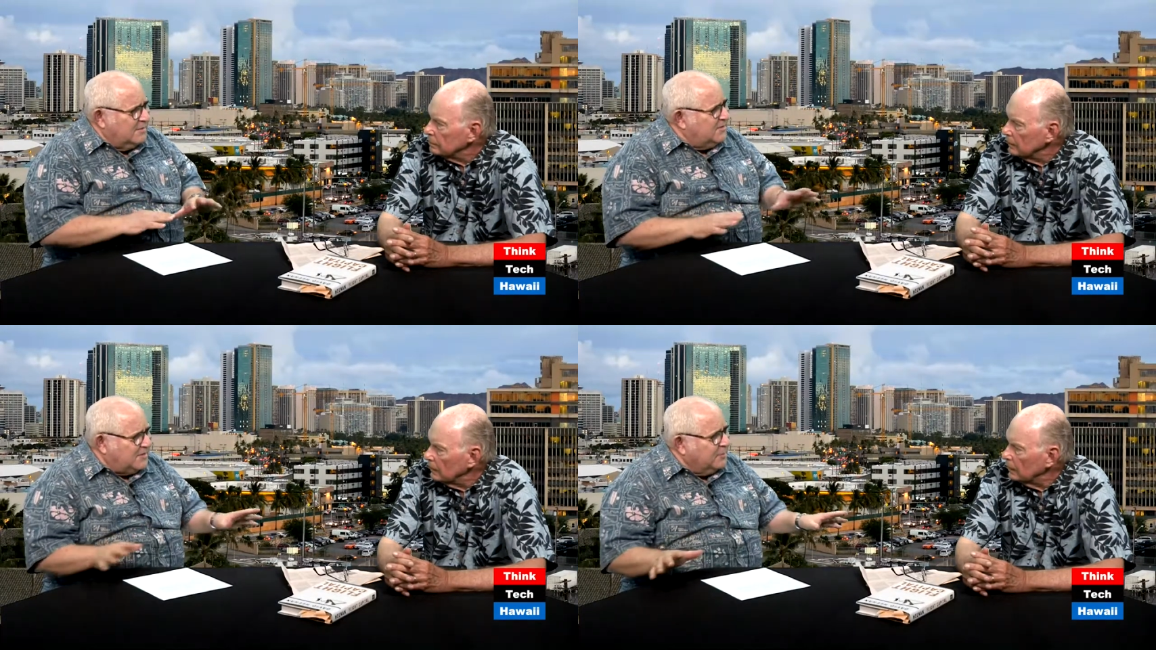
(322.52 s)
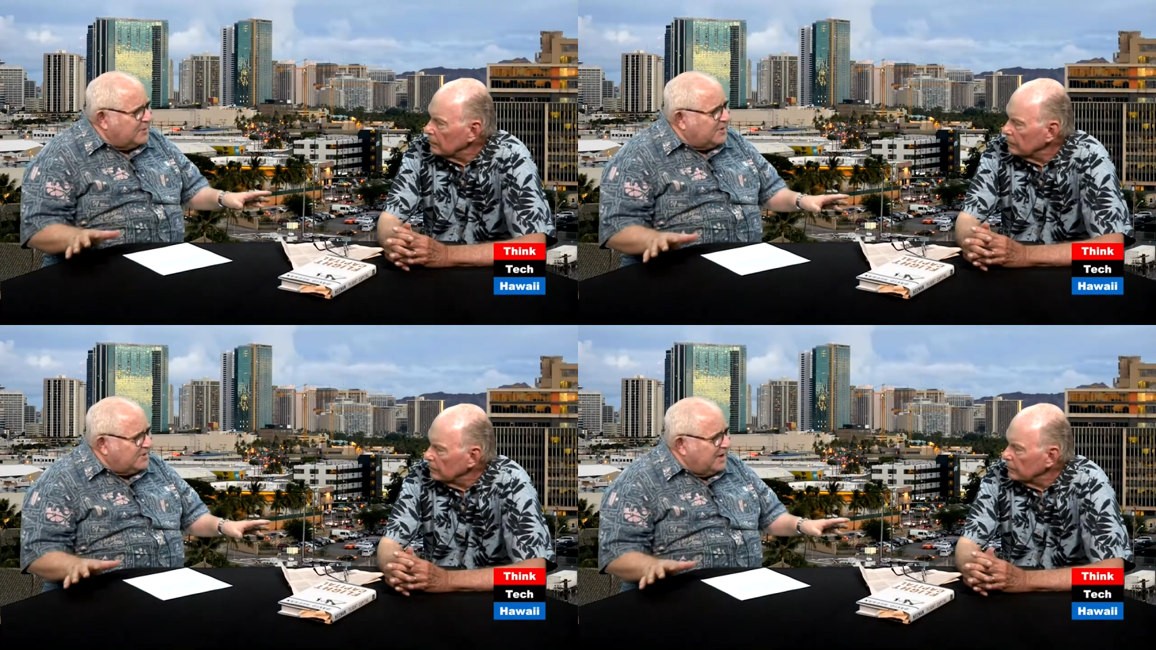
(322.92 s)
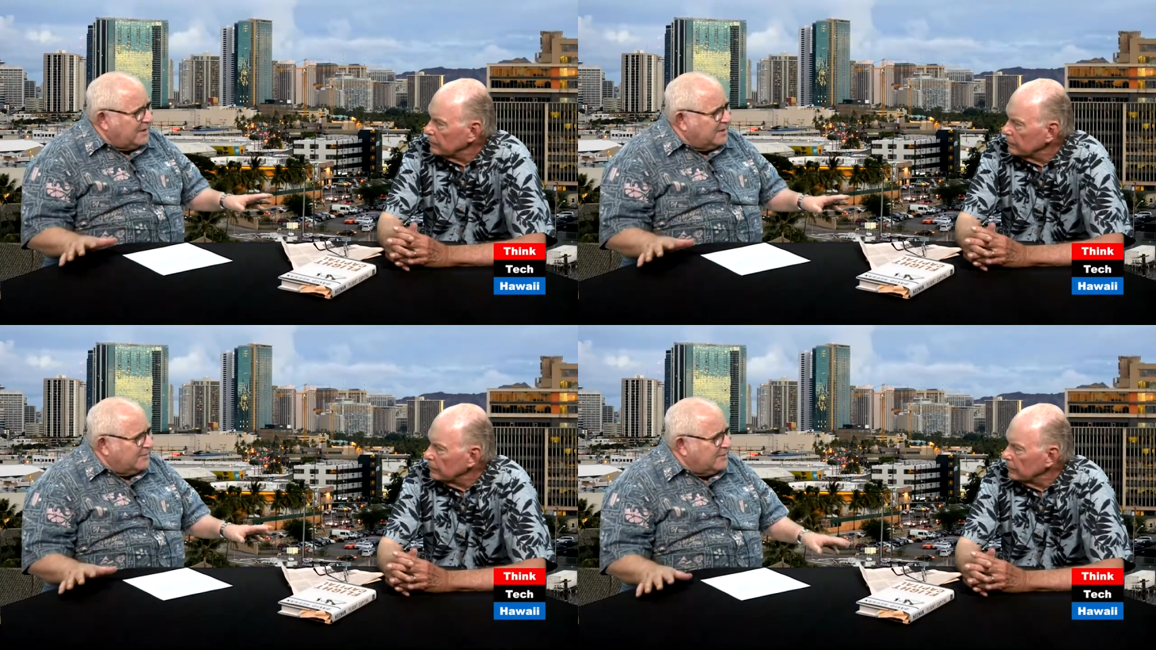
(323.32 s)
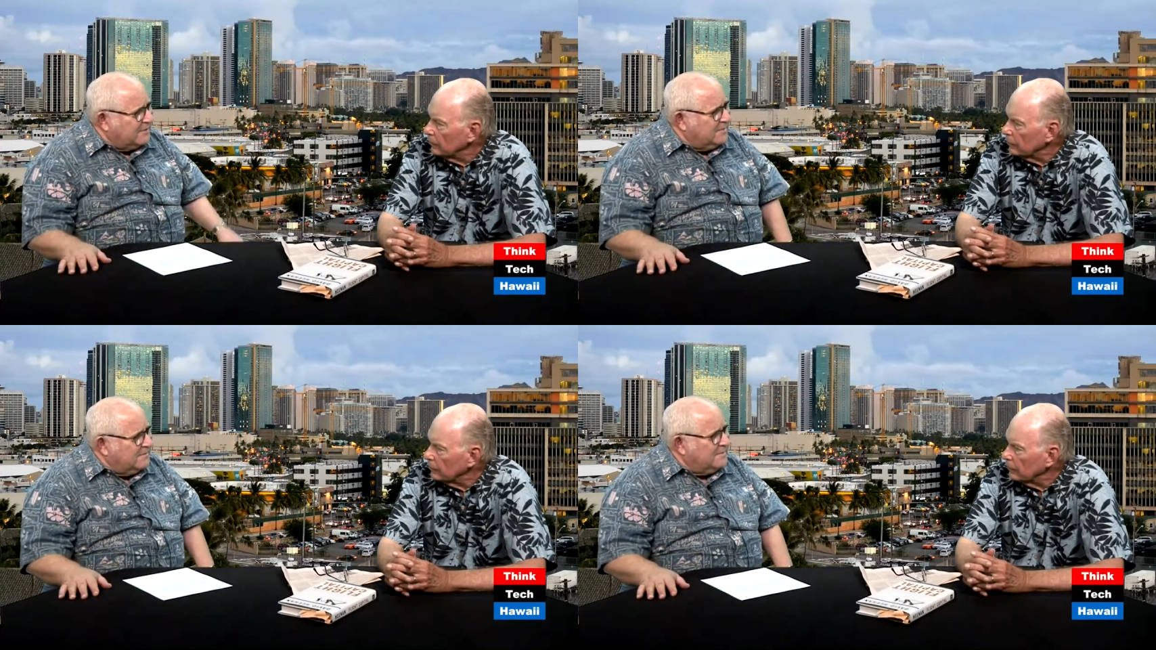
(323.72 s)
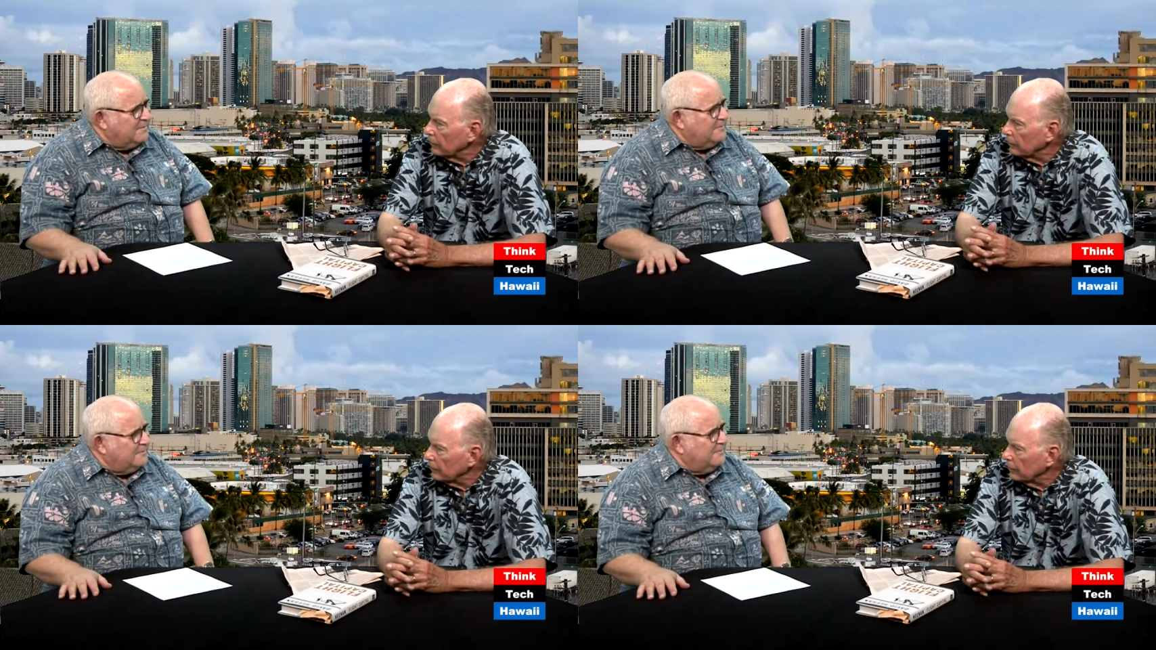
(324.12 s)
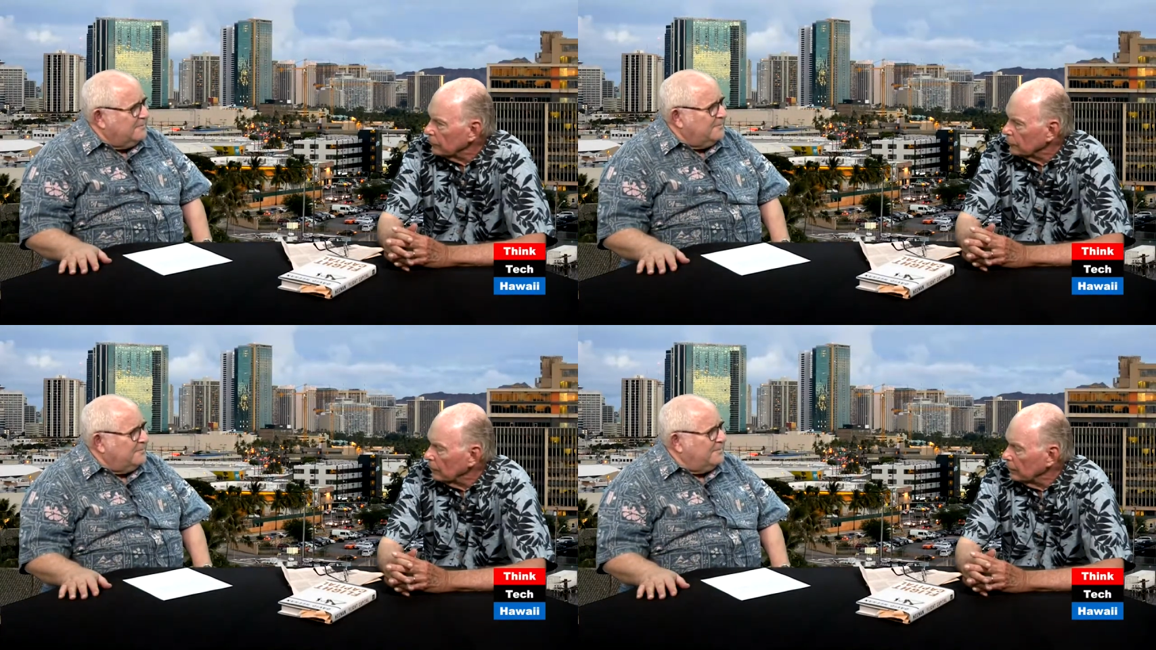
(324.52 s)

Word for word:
Speaker 1: simply yeah. a state level. No, I, no, I think that's right.